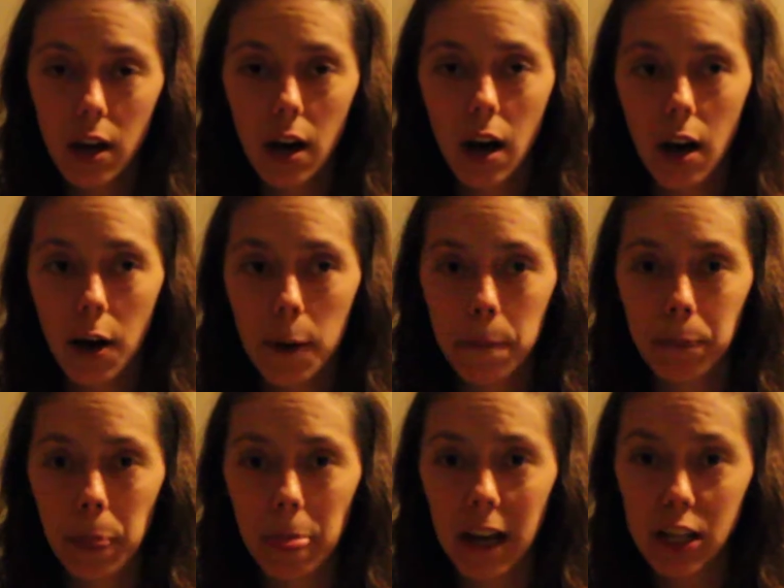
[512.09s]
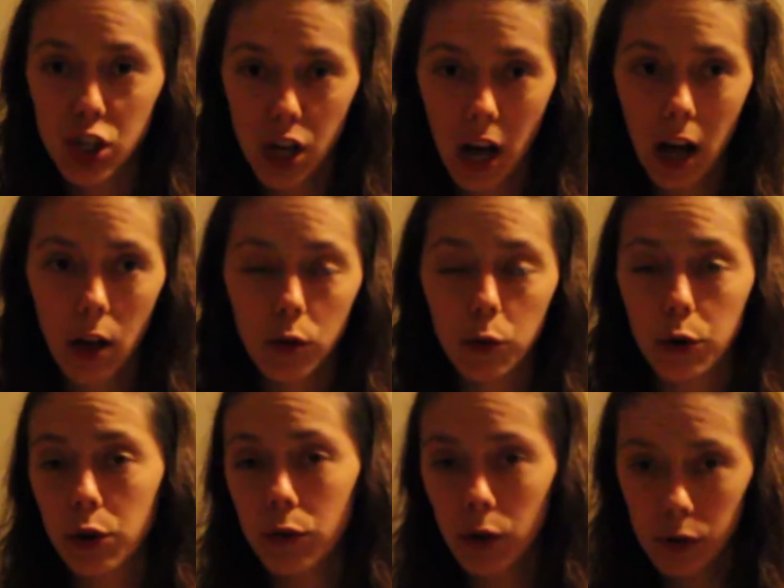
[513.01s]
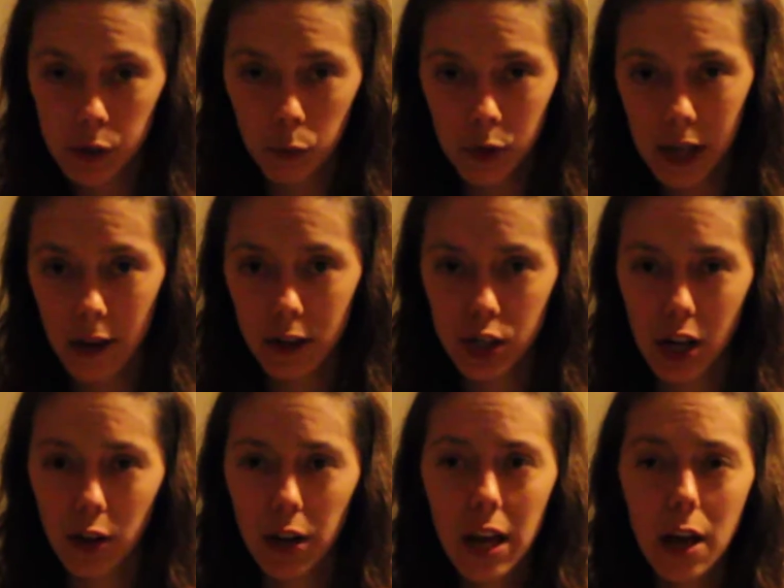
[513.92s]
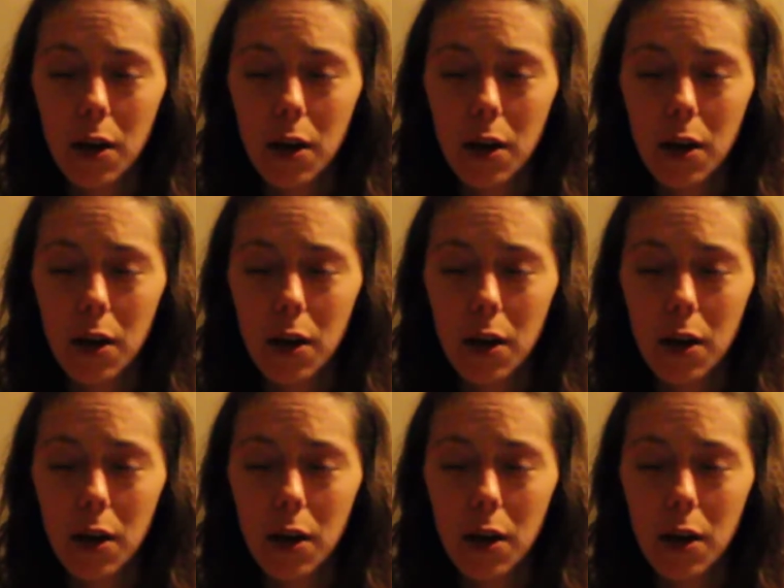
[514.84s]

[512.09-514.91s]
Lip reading: a child, or someone's had a child,